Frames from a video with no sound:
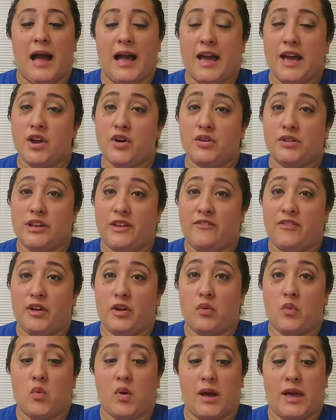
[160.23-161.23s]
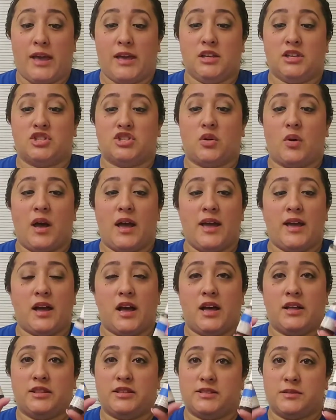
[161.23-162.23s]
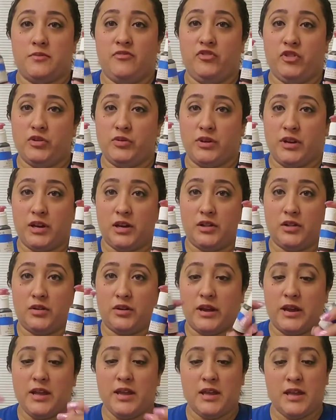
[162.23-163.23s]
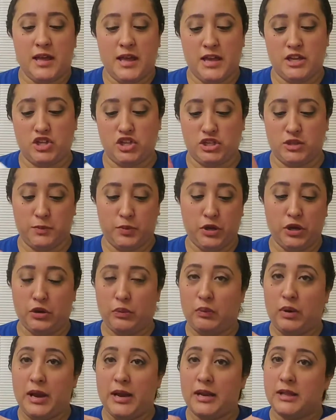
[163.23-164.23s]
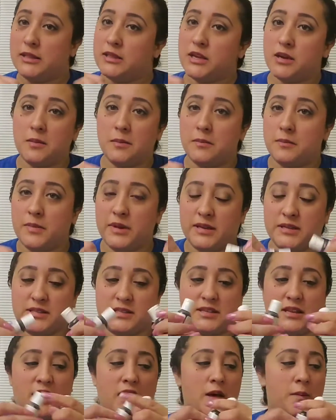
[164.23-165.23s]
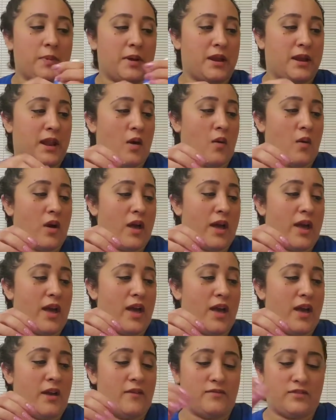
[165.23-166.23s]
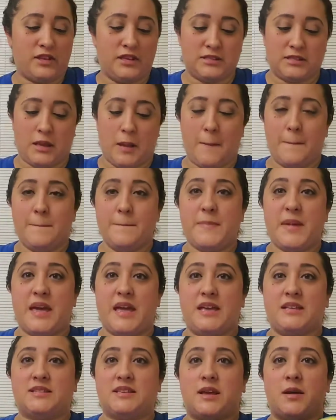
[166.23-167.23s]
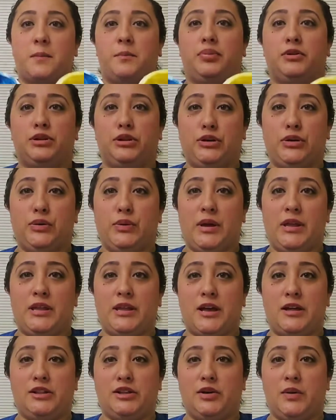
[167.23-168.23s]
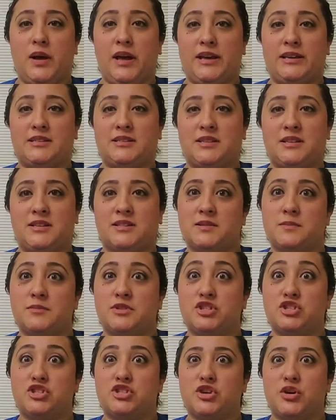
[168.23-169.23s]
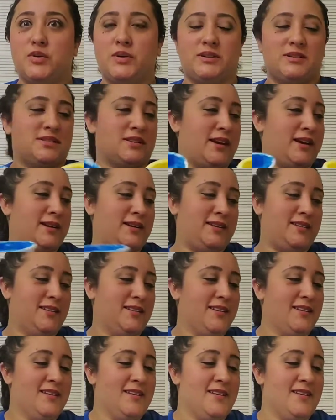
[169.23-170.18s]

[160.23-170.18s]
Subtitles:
I only found white, so I got some food coloring and just put it right in there, mixed it up, and now I have these amazing blue and yellow icings. I'm so excited.